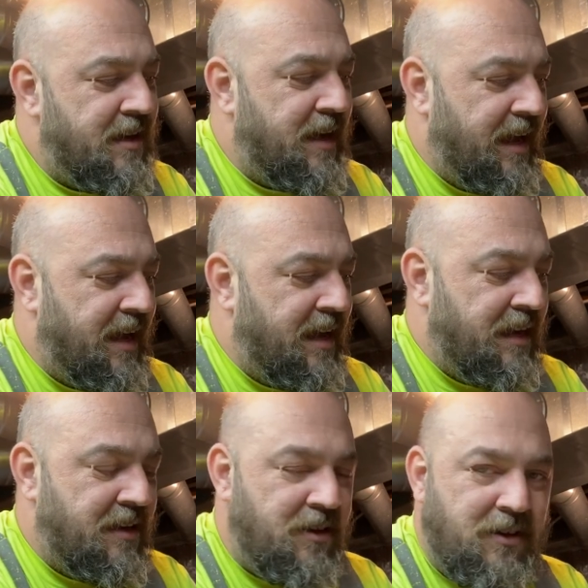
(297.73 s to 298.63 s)

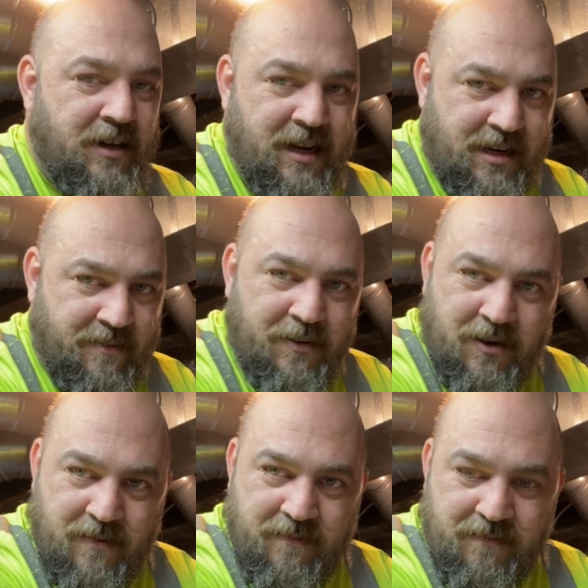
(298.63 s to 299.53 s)
and you can end up
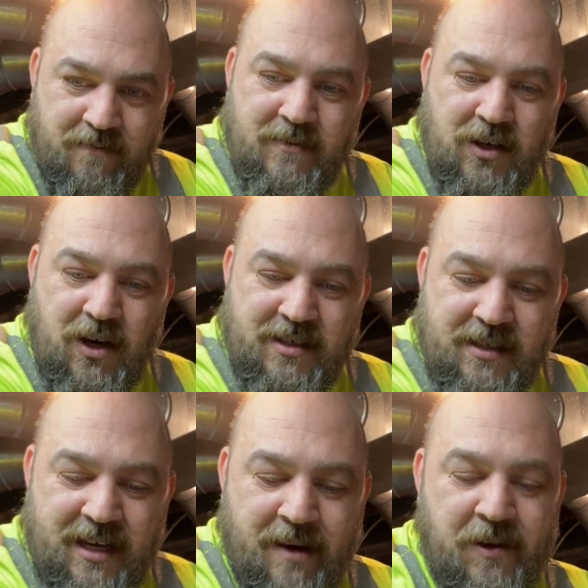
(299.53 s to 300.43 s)
causing
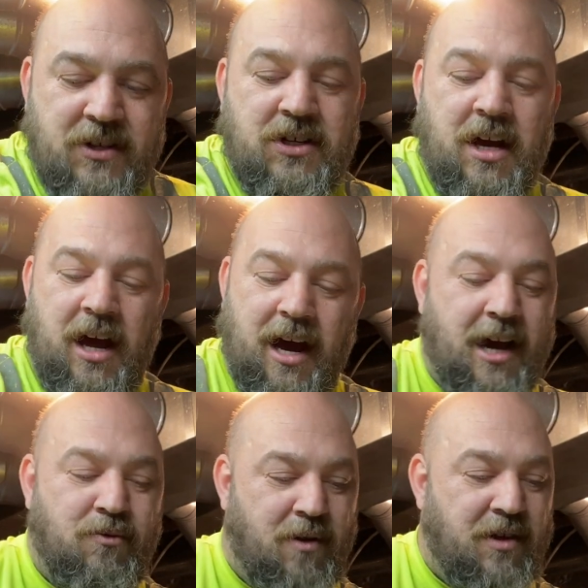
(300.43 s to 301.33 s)
damage.
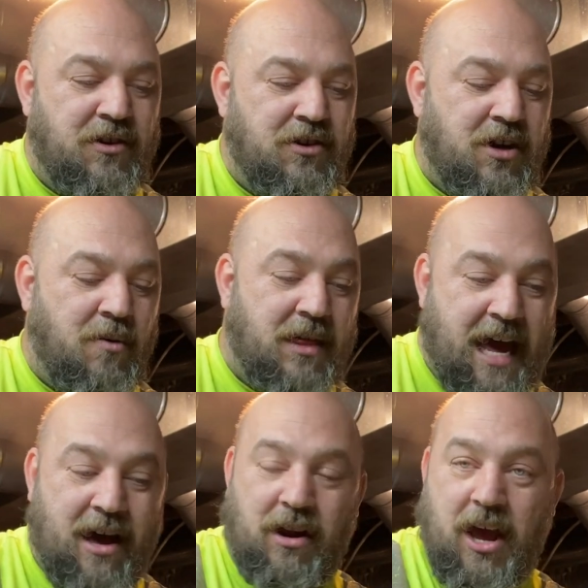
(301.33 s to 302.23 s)
I'd rather you go
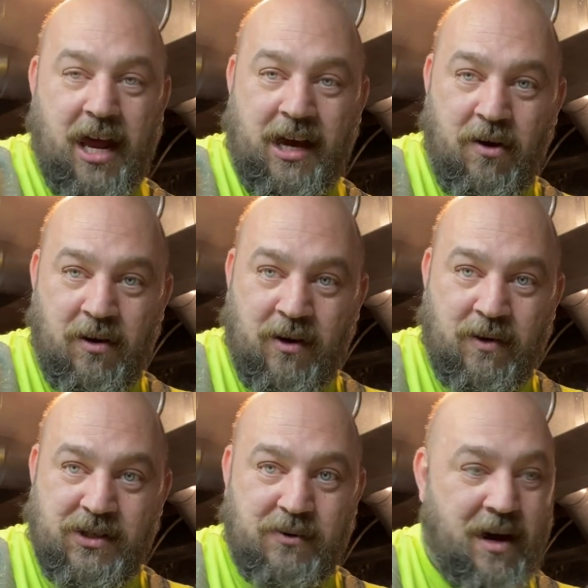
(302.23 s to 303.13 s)
without any honing
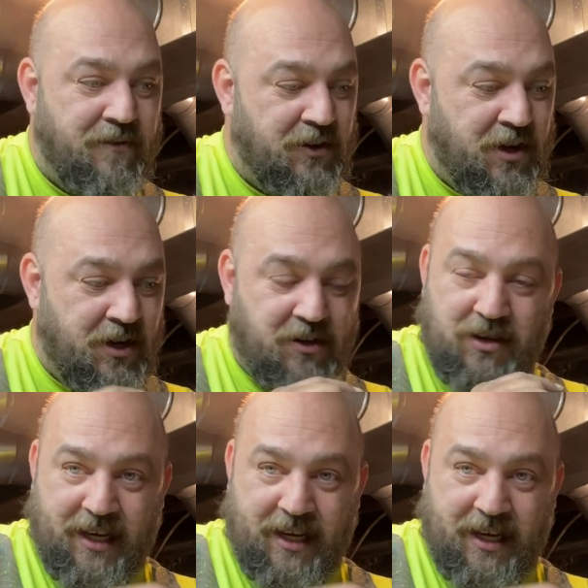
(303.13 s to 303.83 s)
whatsoever, not like